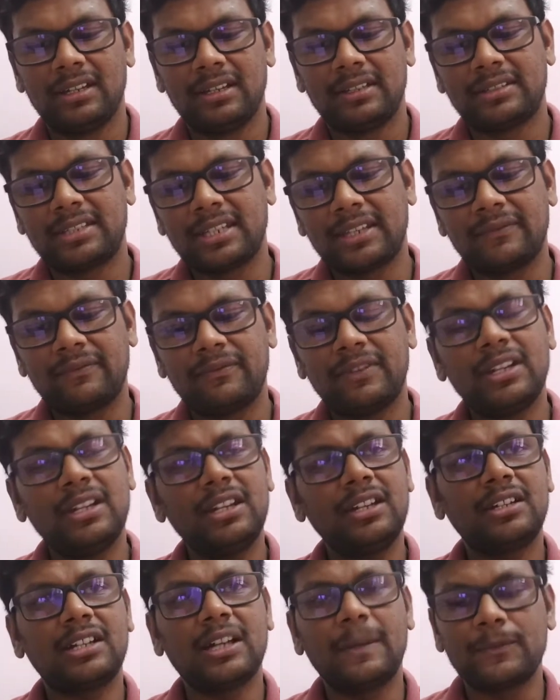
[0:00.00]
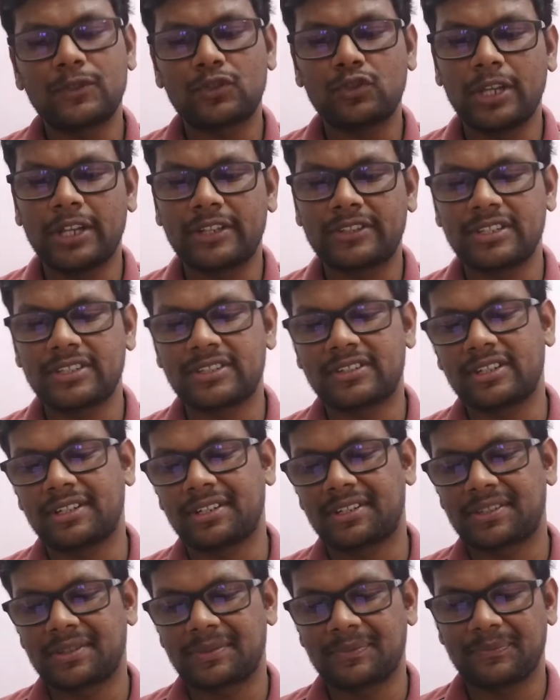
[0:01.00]
See, when it comes to
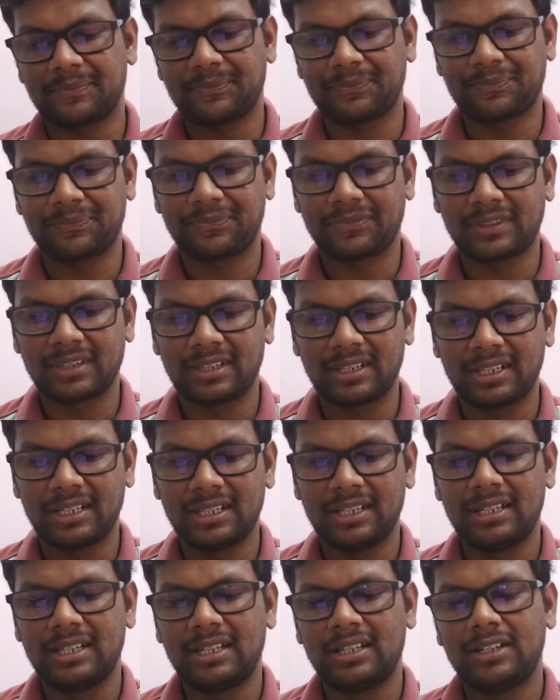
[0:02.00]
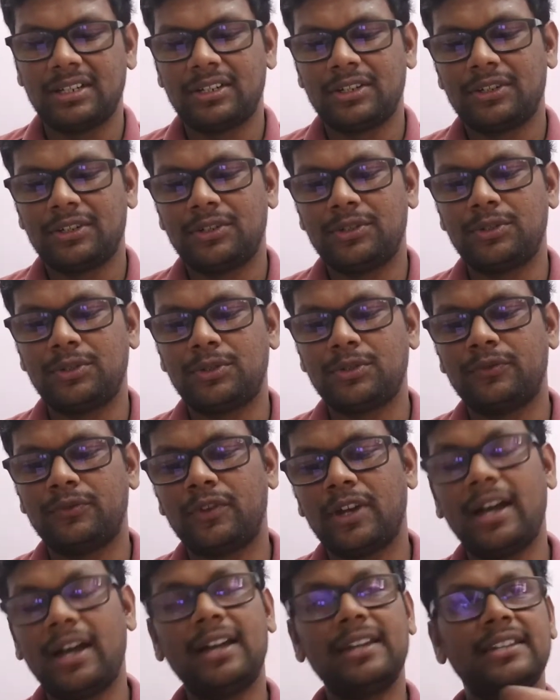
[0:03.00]
existence, due to
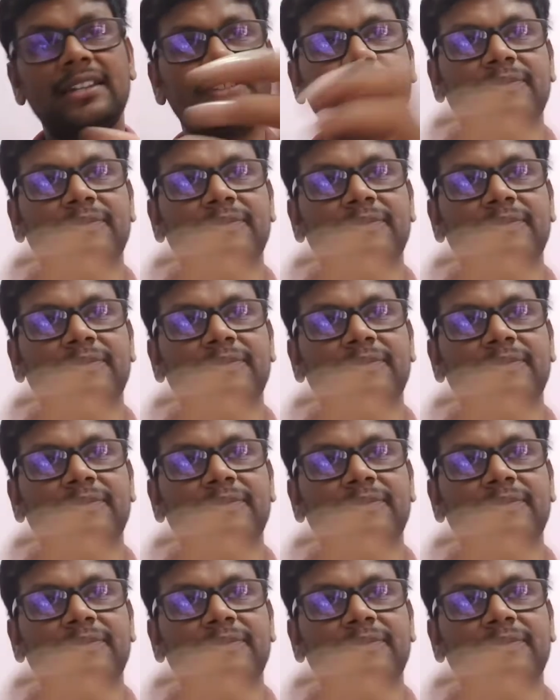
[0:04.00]
various